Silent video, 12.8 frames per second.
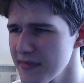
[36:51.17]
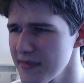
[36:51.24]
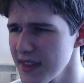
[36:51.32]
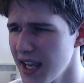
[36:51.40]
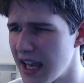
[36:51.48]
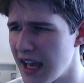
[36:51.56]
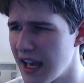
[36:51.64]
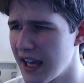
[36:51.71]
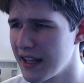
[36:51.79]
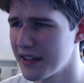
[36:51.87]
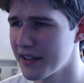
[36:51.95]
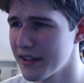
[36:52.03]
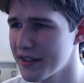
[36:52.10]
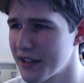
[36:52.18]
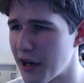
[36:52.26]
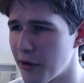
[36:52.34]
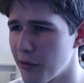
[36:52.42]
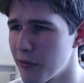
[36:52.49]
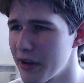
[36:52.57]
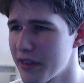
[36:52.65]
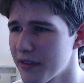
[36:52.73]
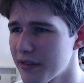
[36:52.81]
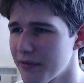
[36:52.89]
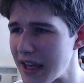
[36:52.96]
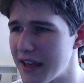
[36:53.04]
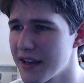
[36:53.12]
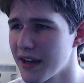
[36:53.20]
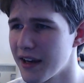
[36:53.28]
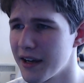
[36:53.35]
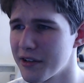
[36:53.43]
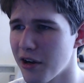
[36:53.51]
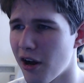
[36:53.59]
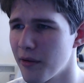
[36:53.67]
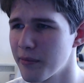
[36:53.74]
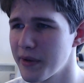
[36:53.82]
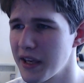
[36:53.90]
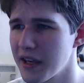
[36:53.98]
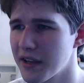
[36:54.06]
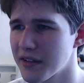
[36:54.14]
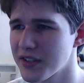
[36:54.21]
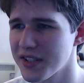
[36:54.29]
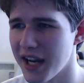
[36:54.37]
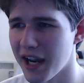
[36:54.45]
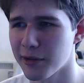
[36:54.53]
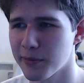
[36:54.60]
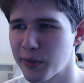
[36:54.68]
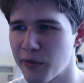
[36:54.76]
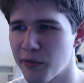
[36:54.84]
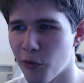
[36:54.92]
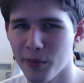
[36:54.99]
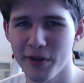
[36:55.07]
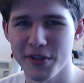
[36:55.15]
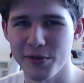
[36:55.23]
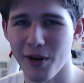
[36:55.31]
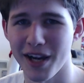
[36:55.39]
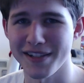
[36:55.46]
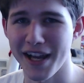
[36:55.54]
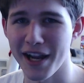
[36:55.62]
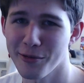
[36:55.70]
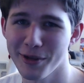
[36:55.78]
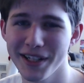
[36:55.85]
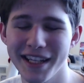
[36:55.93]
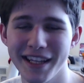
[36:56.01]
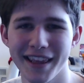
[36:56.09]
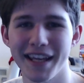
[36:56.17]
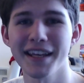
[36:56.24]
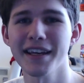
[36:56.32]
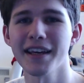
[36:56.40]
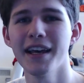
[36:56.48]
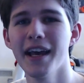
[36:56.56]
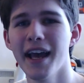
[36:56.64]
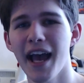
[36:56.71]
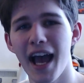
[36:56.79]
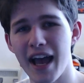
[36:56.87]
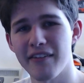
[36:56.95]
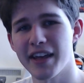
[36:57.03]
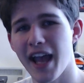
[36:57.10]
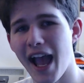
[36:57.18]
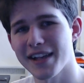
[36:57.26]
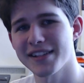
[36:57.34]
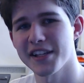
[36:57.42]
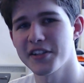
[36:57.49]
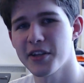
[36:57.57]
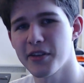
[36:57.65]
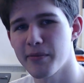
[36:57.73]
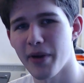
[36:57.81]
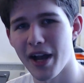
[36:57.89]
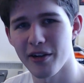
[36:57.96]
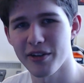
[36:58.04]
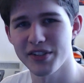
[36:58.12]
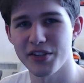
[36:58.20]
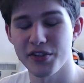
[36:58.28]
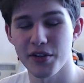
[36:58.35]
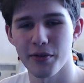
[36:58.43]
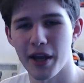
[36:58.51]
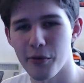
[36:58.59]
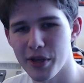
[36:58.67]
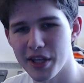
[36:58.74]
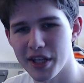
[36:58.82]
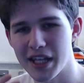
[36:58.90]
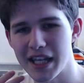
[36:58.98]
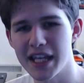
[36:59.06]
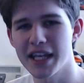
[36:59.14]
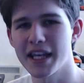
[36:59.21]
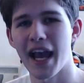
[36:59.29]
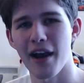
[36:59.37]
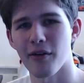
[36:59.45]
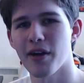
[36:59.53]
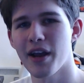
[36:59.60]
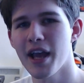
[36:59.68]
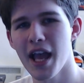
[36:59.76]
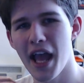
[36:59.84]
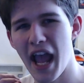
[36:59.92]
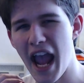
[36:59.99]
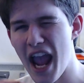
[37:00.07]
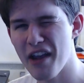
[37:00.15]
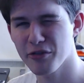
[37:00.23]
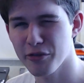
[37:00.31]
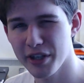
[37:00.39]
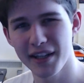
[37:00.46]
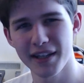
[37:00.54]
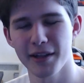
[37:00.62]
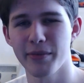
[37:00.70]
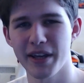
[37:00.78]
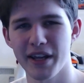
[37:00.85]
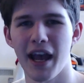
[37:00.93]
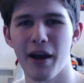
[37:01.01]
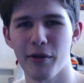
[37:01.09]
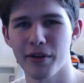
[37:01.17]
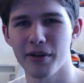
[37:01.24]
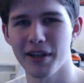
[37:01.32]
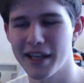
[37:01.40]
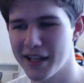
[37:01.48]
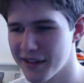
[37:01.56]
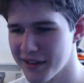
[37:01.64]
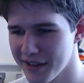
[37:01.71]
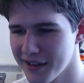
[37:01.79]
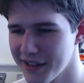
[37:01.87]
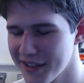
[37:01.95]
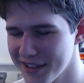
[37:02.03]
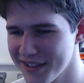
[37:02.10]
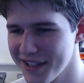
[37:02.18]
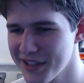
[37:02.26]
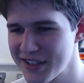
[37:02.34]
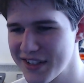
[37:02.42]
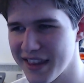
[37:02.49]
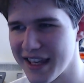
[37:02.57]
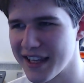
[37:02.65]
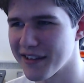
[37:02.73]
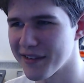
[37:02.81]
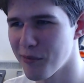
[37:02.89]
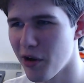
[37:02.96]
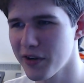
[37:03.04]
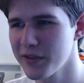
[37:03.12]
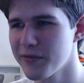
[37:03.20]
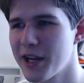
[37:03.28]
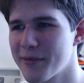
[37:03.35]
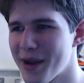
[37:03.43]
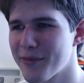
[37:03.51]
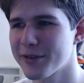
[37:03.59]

And, you know, with VEGA not being stellar performance-wise, I really think having access to the BIOSes so that we can eke out every little bit out, like, because here's the thing, modified memory